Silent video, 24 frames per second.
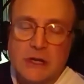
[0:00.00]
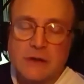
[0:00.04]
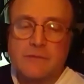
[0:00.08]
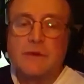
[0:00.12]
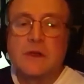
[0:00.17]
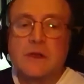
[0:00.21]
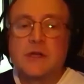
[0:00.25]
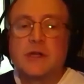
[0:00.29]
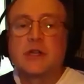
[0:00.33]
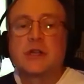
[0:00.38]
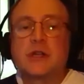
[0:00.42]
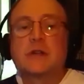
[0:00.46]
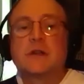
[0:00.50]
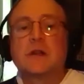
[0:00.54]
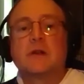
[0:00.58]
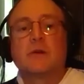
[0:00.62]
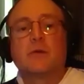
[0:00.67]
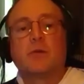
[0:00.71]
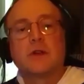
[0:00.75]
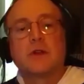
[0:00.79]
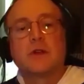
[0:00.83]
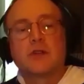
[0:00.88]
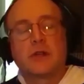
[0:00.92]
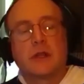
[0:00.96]
envisioned and
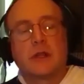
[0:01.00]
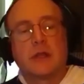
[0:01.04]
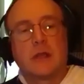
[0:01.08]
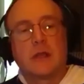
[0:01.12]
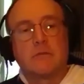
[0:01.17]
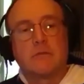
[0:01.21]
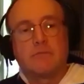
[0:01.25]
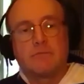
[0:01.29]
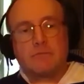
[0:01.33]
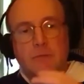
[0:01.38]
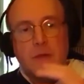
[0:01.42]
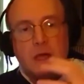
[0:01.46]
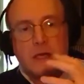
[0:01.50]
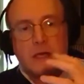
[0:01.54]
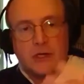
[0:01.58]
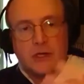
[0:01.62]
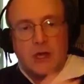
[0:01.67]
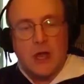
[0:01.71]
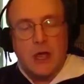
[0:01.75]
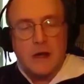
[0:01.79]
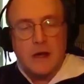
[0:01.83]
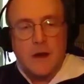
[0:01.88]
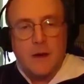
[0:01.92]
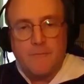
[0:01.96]
originally
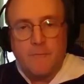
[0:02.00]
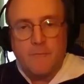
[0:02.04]
signed up